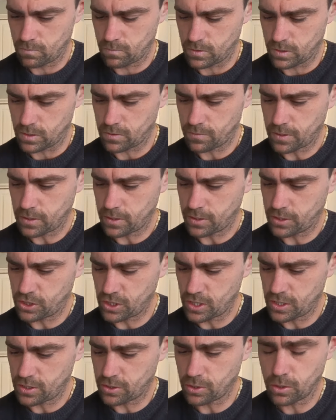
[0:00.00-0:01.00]
Just very
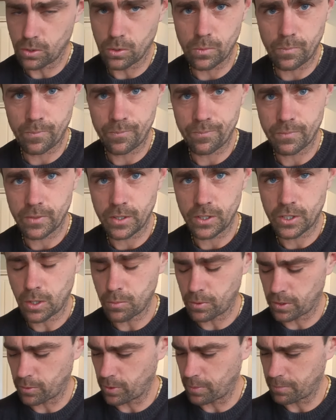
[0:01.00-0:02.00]
gentle. You don't
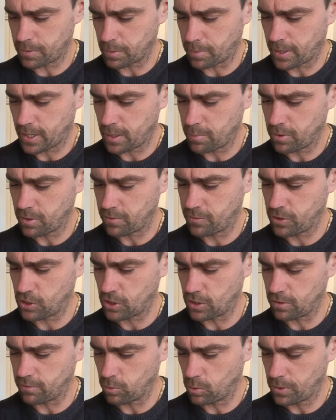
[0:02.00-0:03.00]
want to rip the paper if you
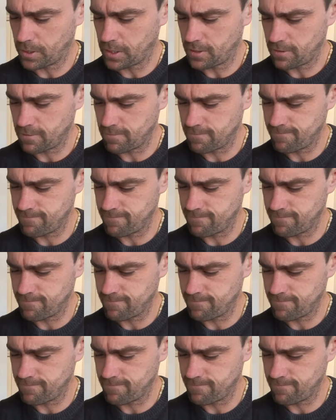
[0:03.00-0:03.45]
can avoid it.